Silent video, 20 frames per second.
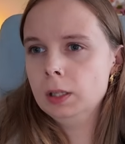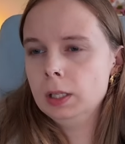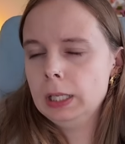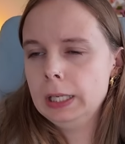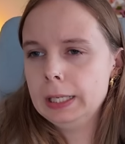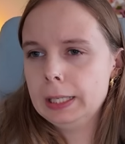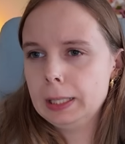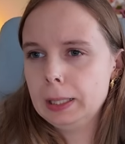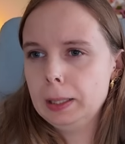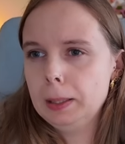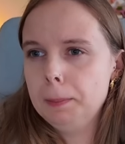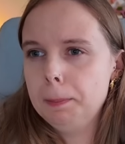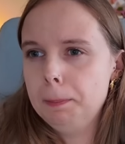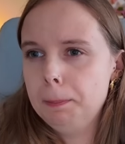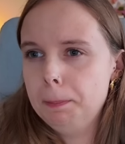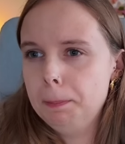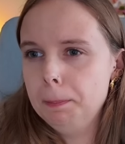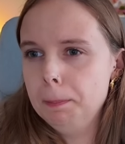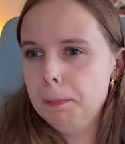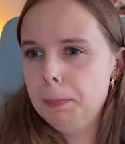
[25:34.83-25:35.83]
like a
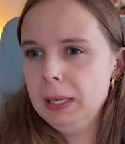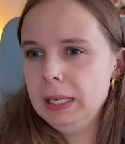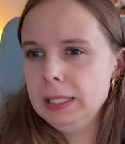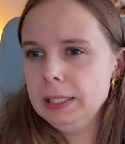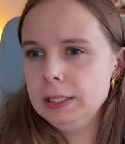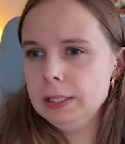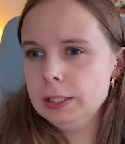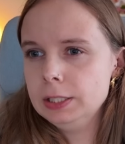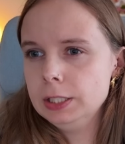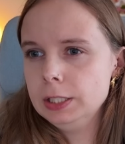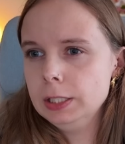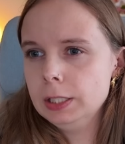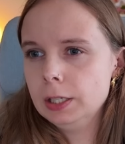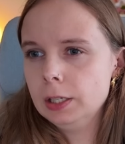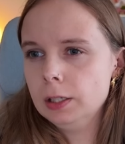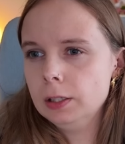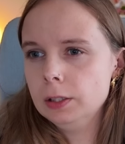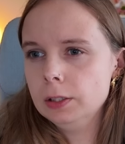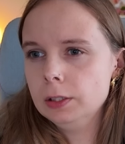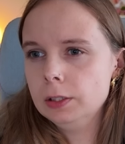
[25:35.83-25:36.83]
beigey
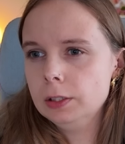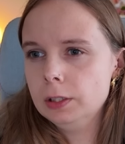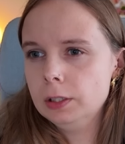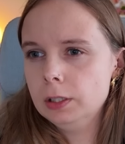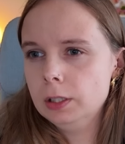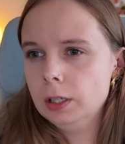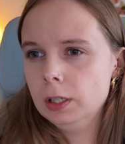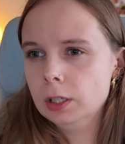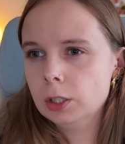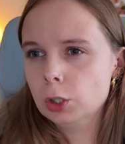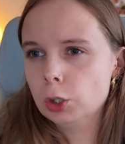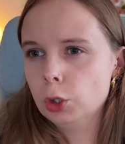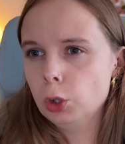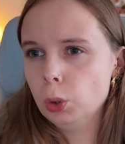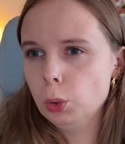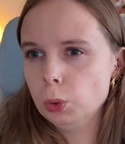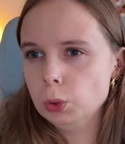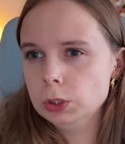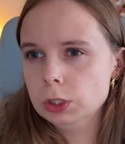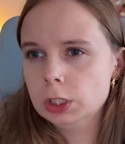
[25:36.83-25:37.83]
color, a
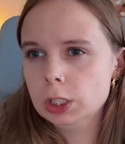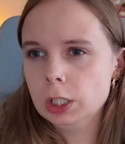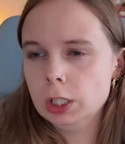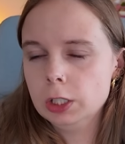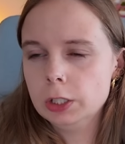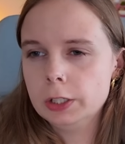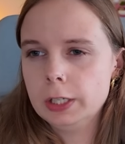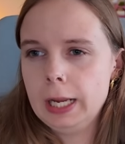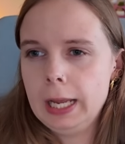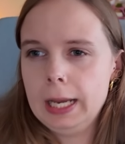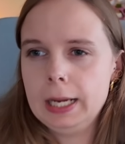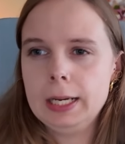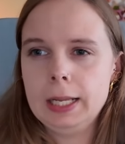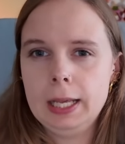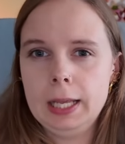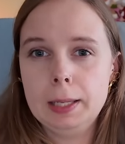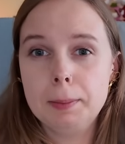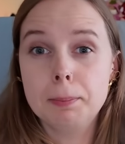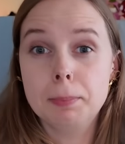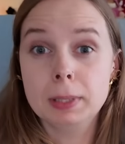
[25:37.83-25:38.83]
gold color, and
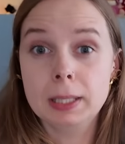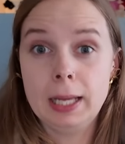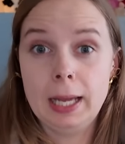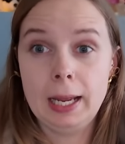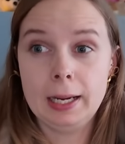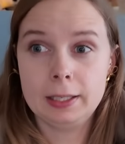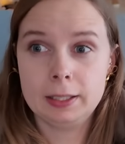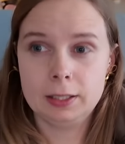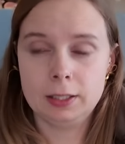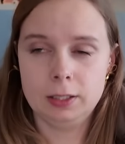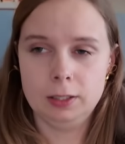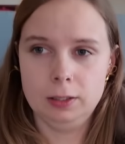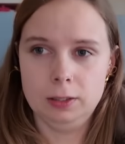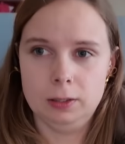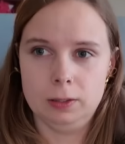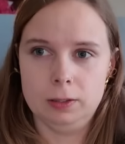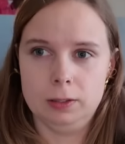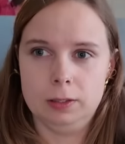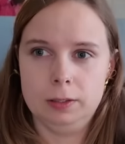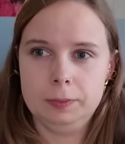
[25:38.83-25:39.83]
a black
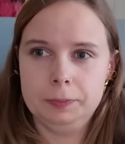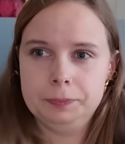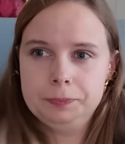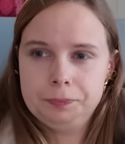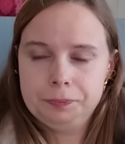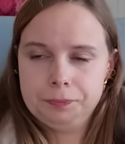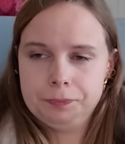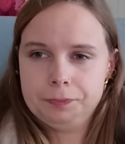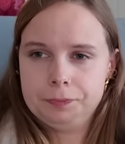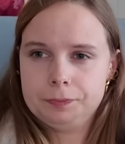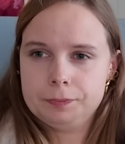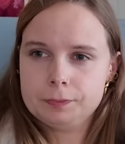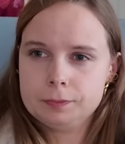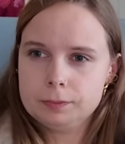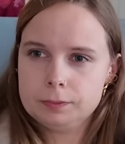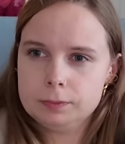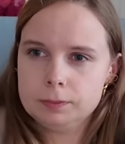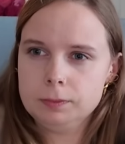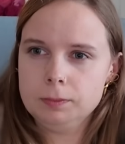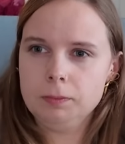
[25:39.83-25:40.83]
color.
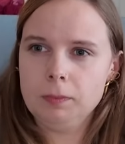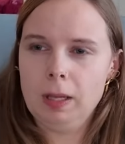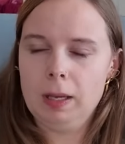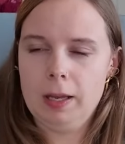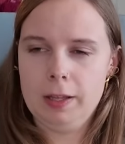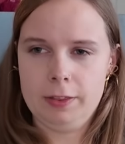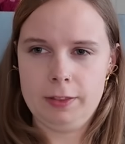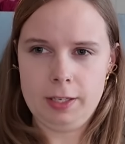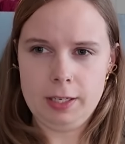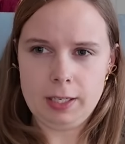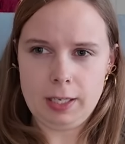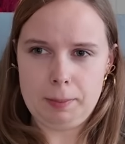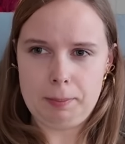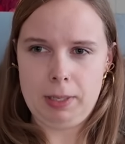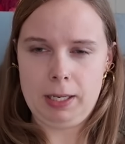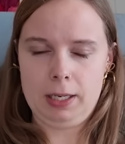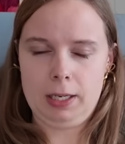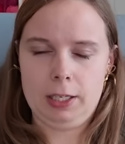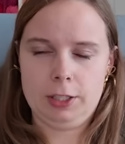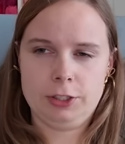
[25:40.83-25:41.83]
I think I
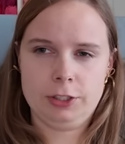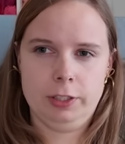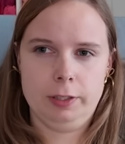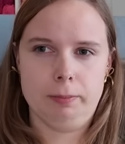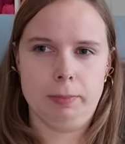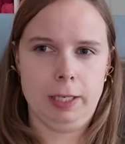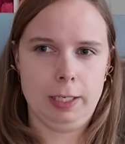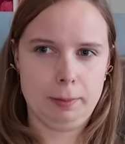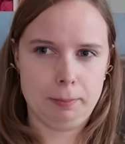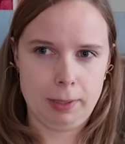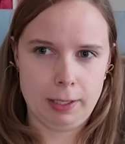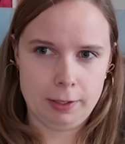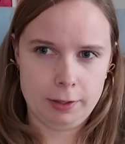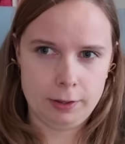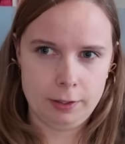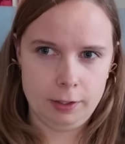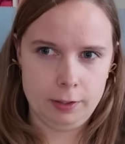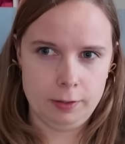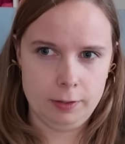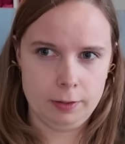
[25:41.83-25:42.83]
might actually make my
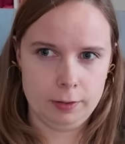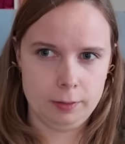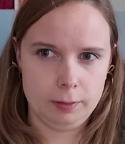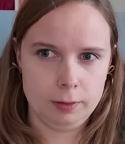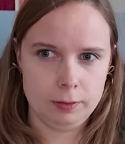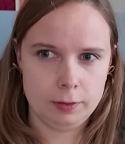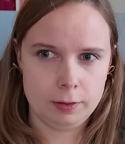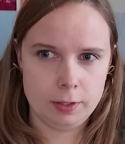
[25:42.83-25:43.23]
thieving.